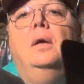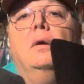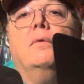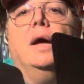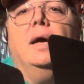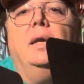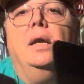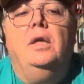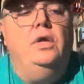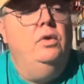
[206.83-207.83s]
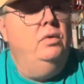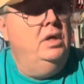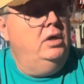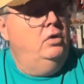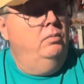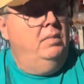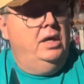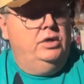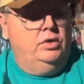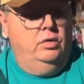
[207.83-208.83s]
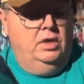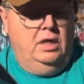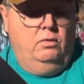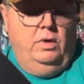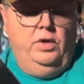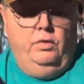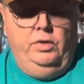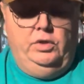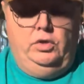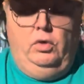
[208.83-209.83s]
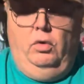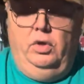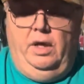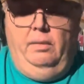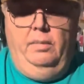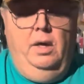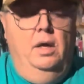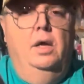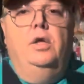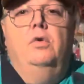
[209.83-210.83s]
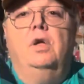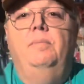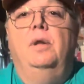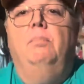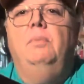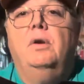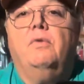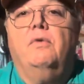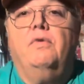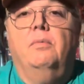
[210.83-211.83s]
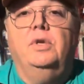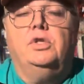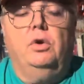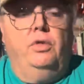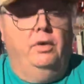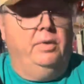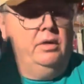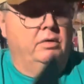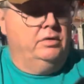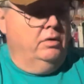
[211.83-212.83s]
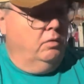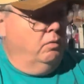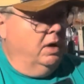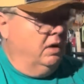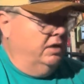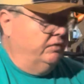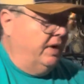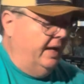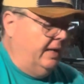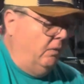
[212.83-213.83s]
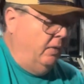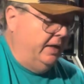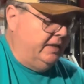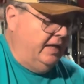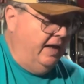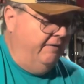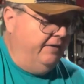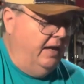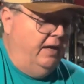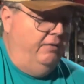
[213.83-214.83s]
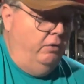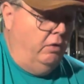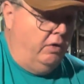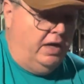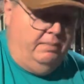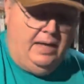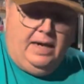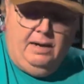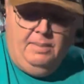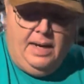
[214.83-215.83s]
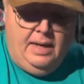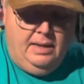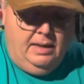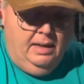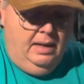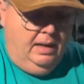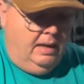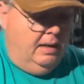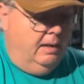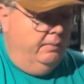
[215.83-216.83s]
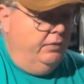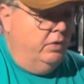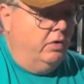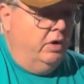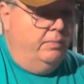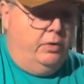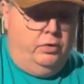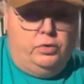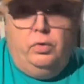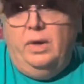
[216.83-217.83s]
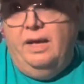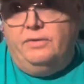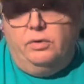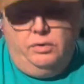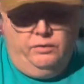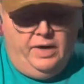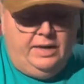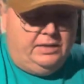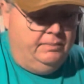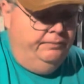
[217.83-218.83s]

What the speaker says: right, you need to make sure that when you install them, you keep them mirror from each other, because, you know, one is right and one is left. And if you don't keep that in mind, you're going to produce 2 lefts or 2 rights.